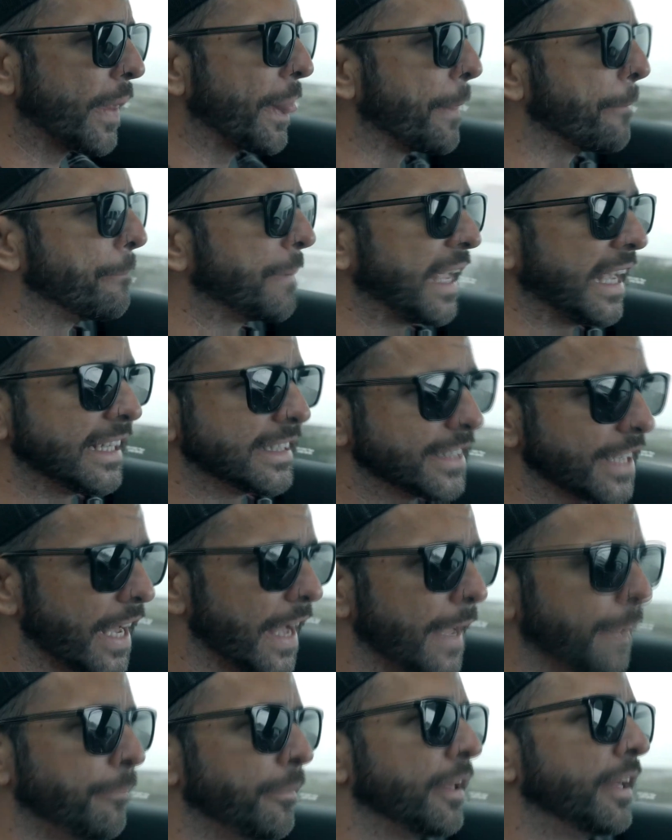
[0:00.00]
in the
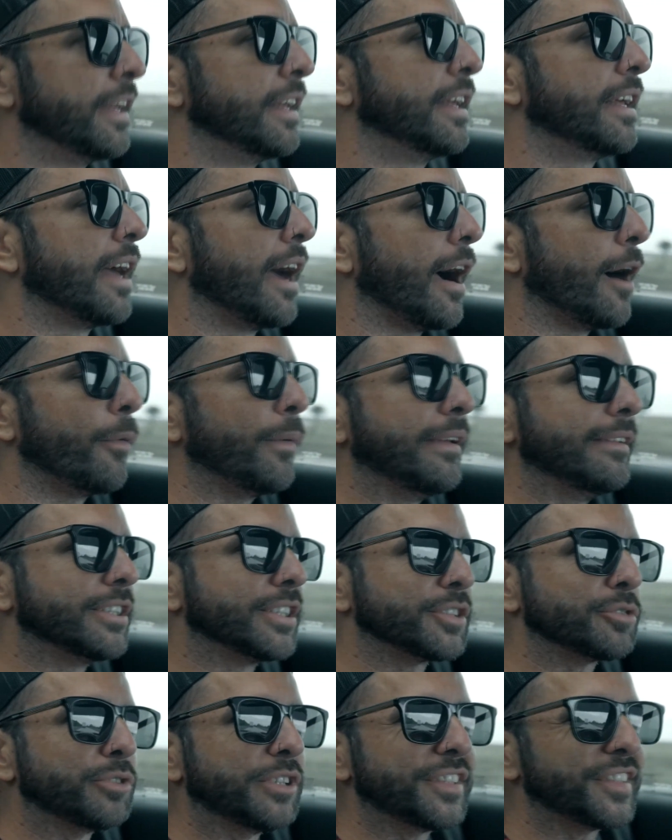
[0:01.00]
meantime, uh, we
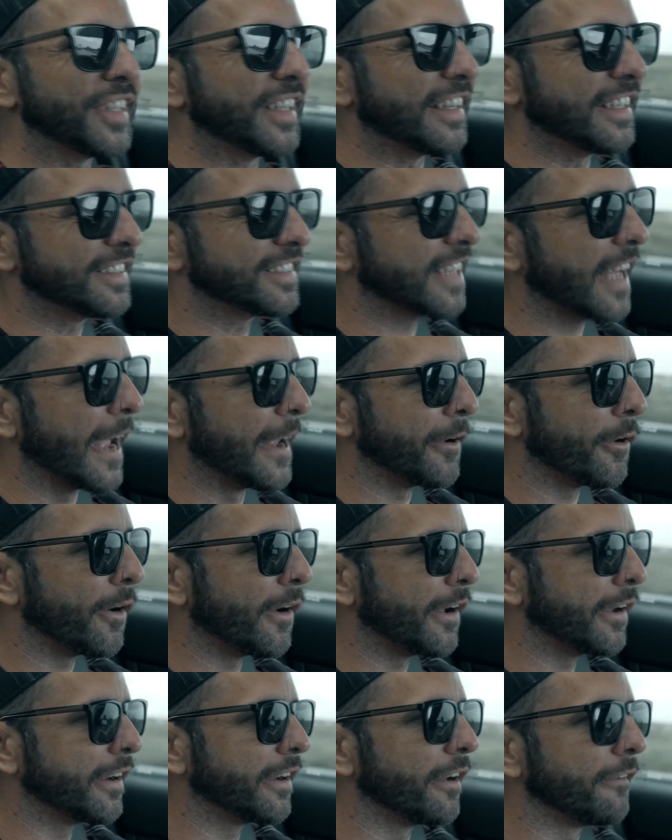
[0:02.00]
just recently signed
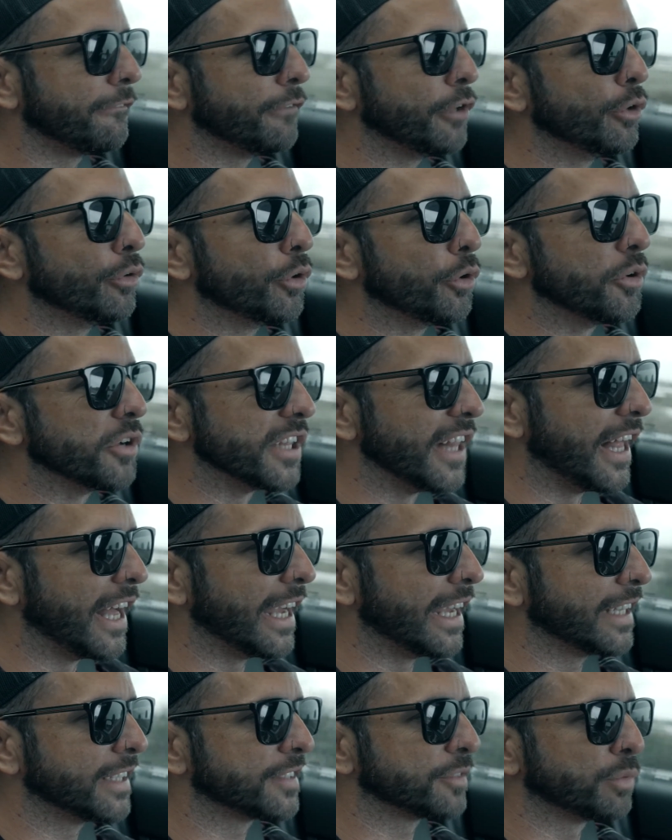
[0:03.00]
on a few new
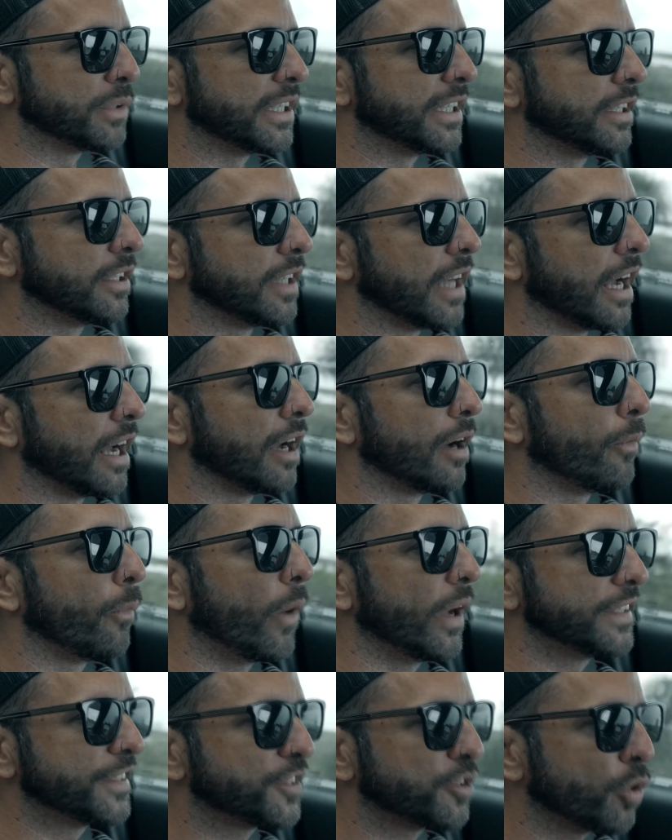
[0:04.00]
clients with uh,
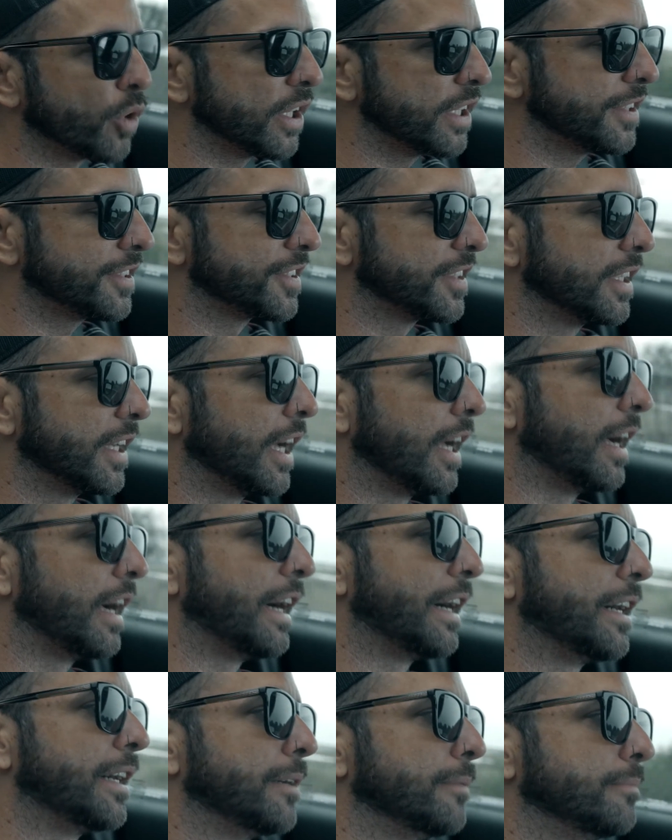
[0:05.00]
One Source,
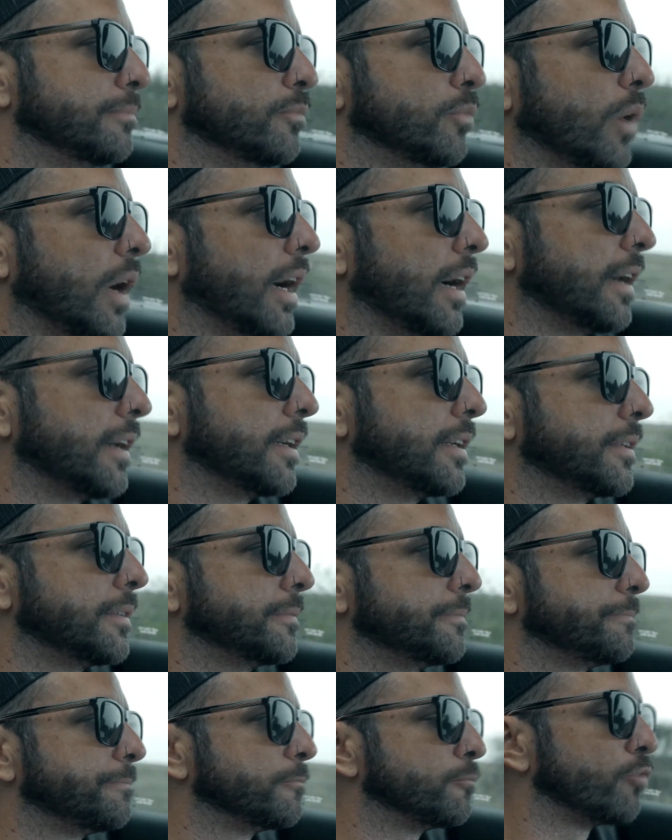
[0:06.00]
um, uh,
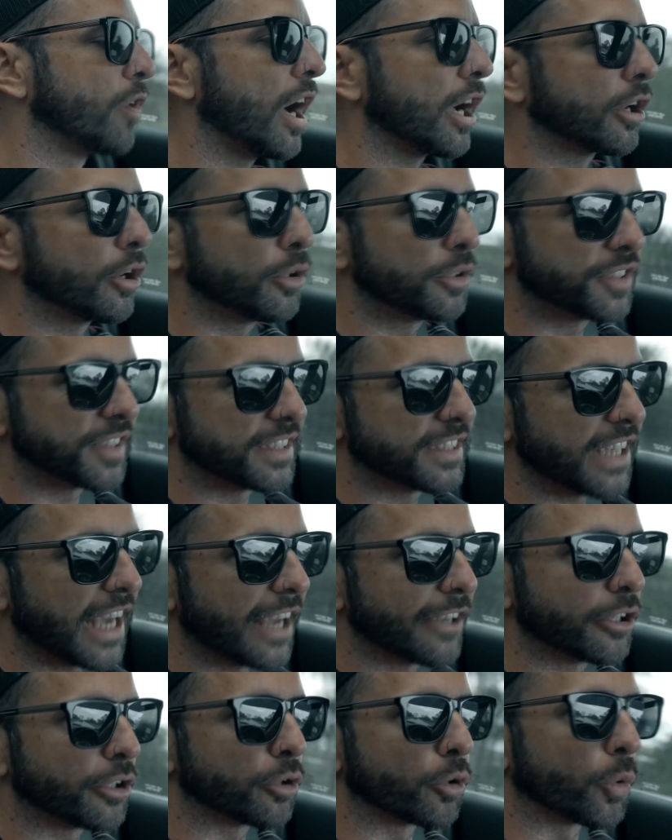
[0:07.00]
Rocco's
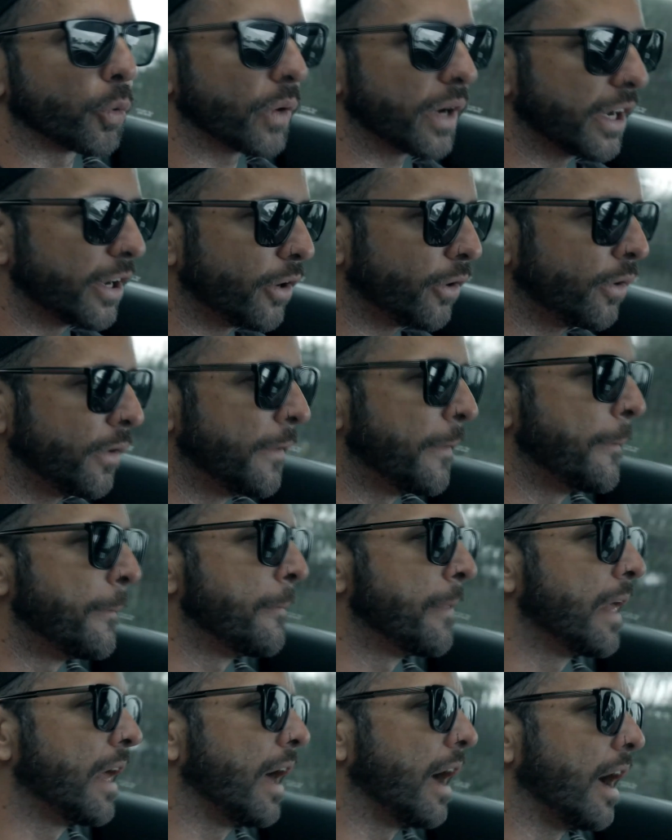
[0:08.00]
Italian Grill.
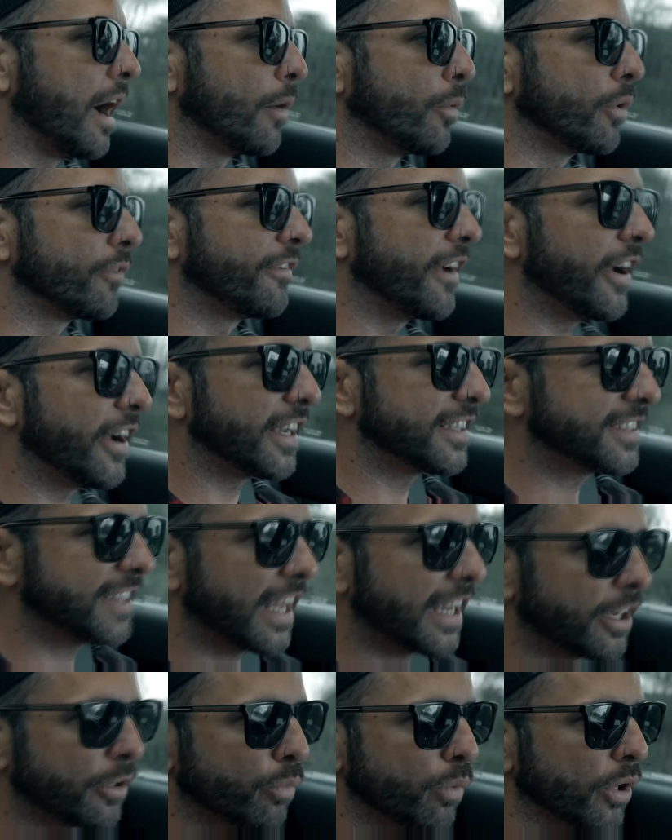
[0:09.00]
Uh, we're very
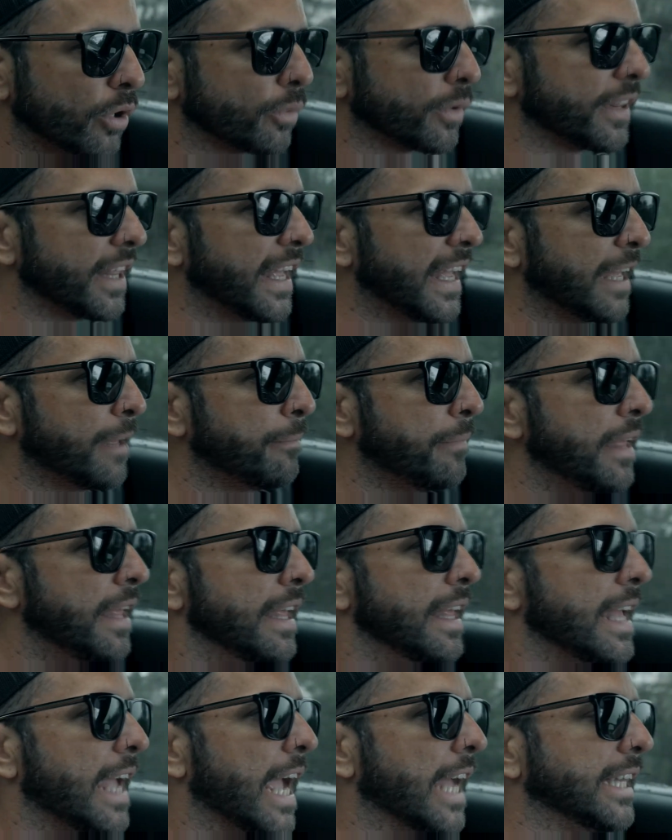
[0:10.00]
excited to work with him.
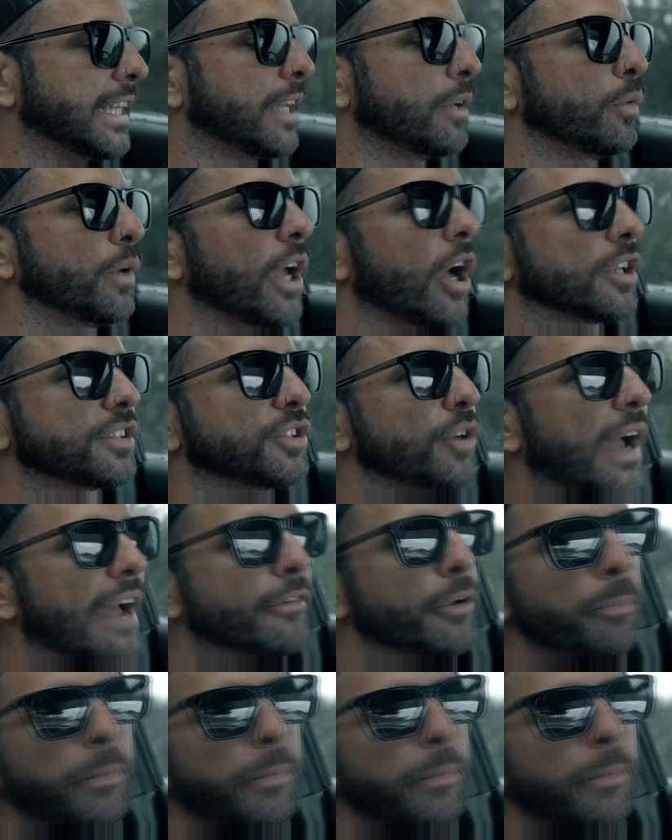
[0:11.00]
And then we also have